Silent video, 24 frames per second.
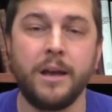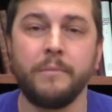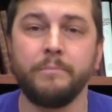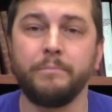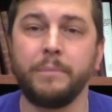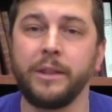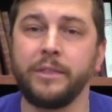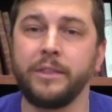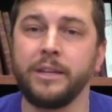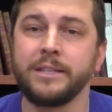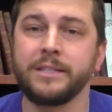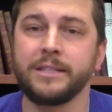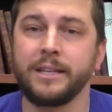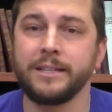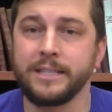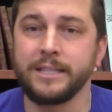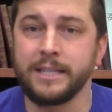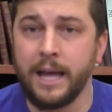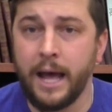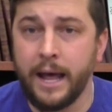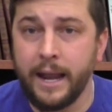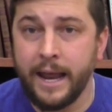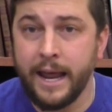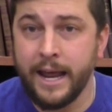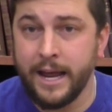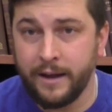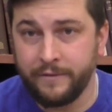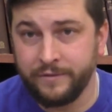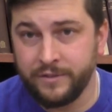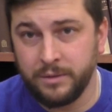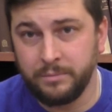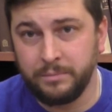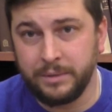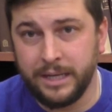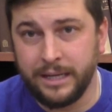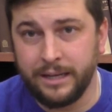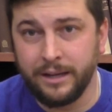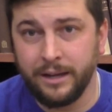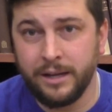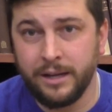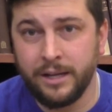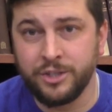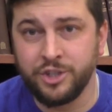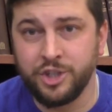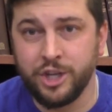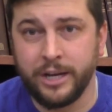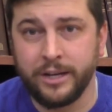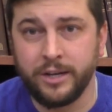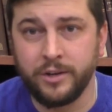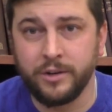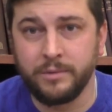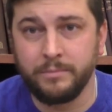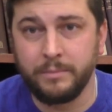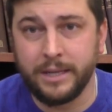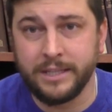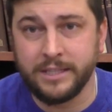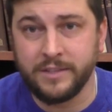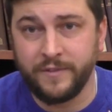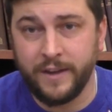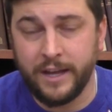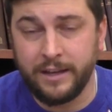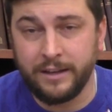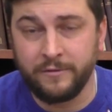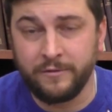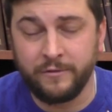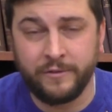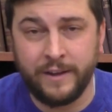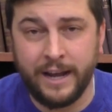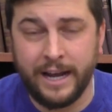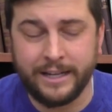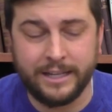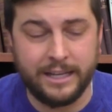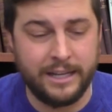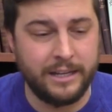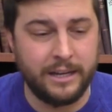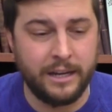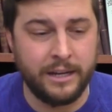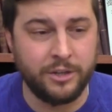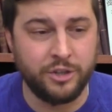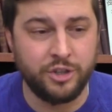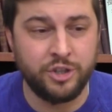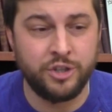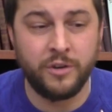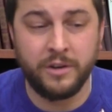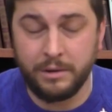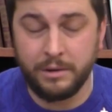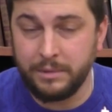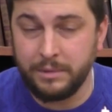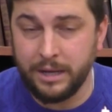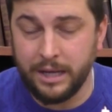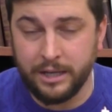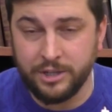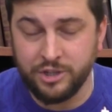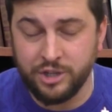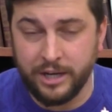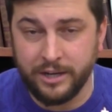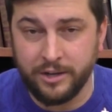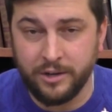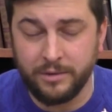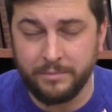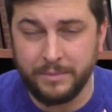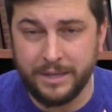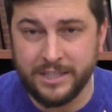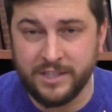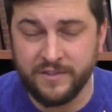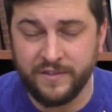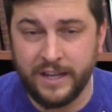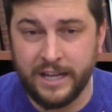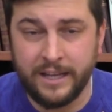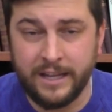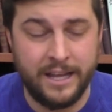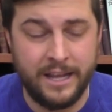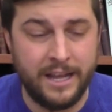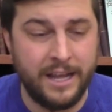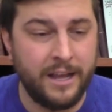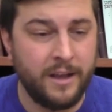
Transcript: But this does not have to be a gendered mitzvah. In fact, it shouldn't be a gendered mitzvah.